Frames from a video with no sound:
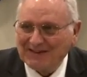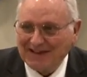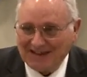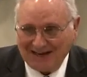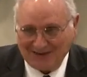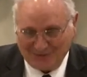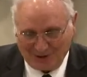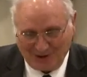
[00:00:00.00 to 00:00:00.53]

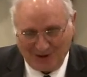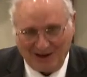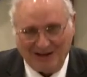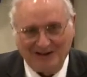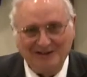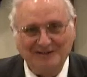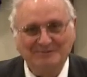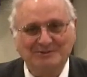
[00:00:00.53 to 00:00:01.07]
And I've heard a
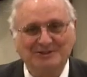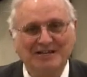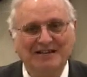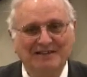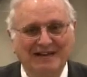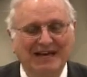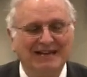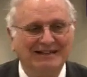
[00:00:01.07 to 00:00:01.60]
lot of them
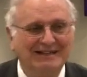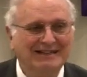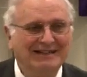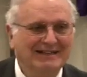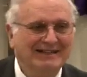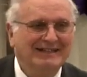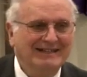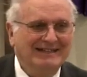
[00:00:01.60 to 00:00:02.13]
say that.
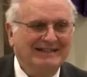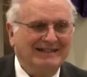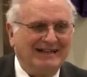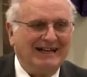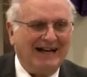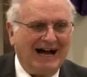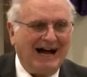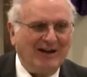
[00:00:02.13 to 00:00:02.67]

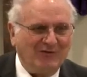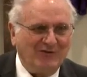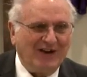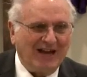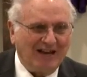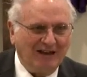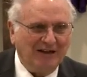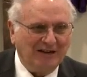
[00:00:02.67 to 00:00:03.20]
I
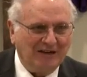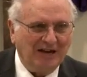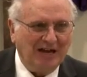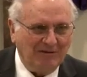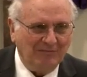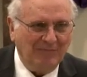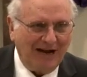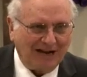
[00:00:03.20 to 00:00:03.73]
finally
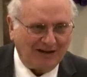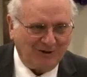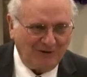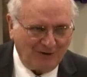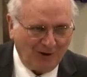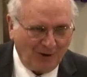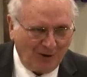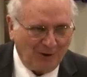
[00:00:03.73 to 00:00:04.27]
came back to
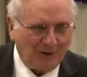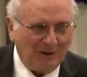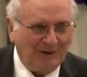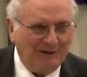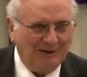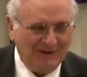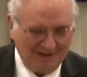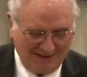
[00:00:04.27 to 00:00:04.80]
the
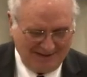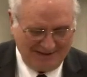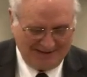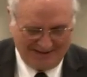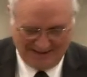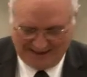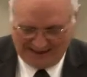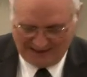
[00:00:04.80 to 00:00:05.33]
Lord
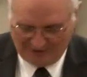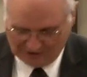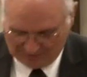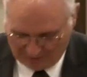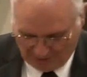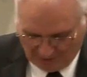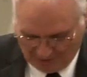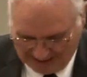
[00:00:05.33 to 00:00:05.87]
and I was
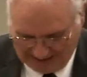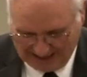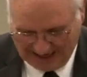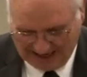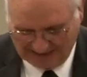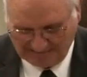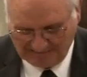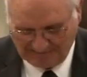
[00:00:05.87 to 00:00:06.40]
born
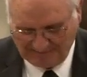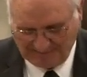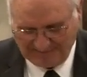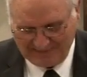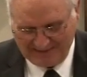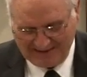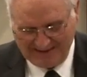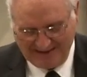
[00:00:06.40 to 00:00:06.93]
again.
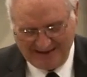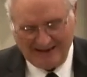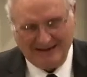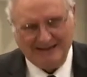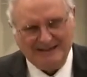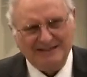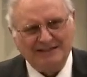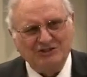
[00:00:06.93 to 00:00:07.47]

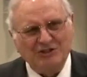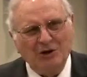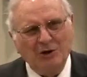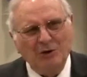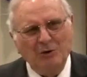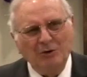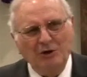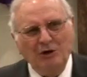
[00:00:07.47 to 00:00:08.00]

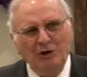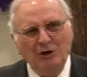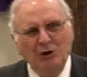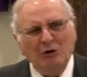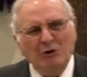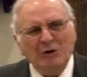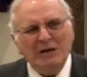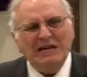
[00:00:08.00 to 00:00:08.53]
So,
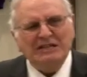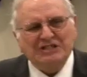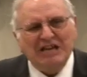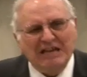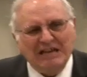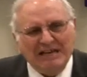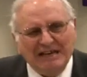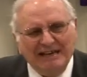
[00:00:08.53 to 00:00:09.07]
who is
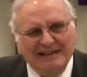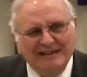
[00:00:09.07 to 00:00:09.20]
he?